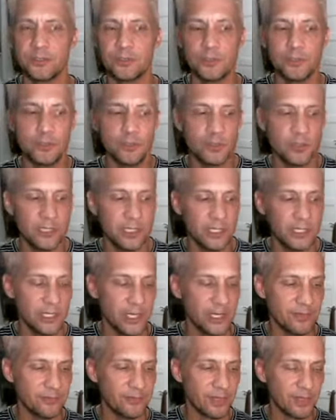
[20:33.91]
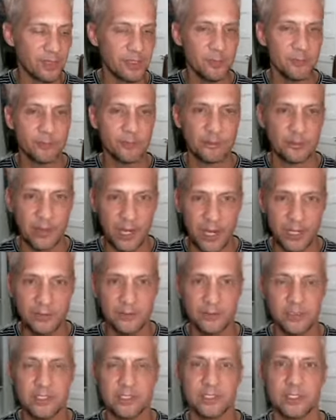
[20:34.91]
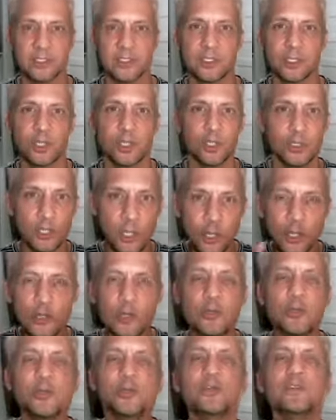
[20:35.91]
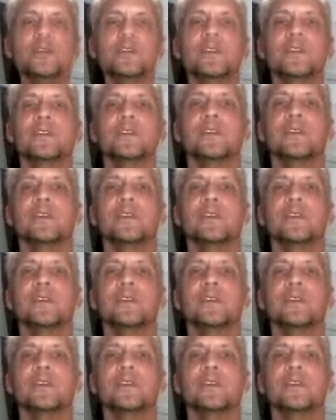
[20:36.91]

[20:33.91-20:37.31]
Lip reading: doing a very private, closed